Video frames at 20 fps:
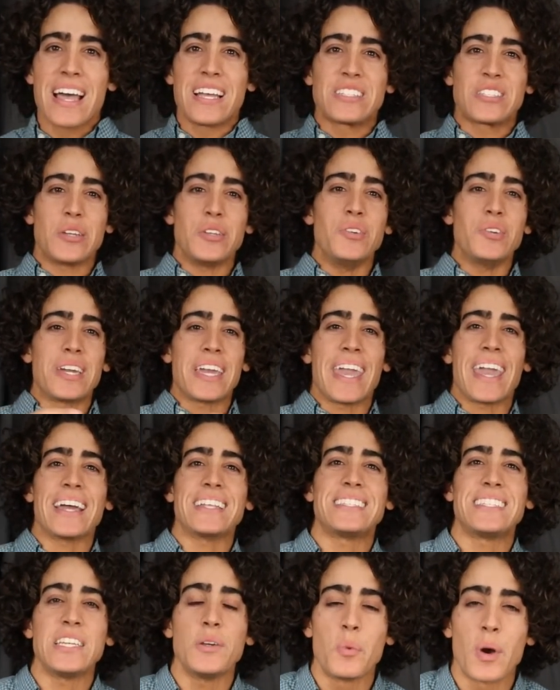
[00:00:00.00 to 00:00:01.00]
so you
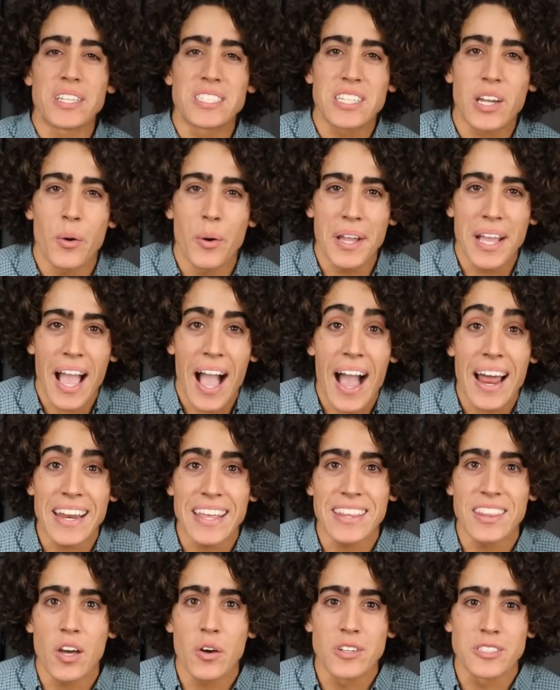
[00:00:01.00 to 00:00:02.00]
can't see what's going on
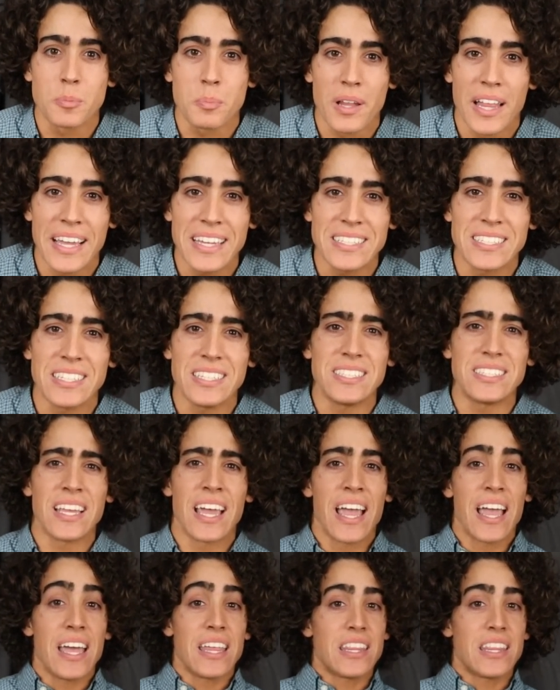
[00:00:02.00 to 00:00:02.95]
in those places.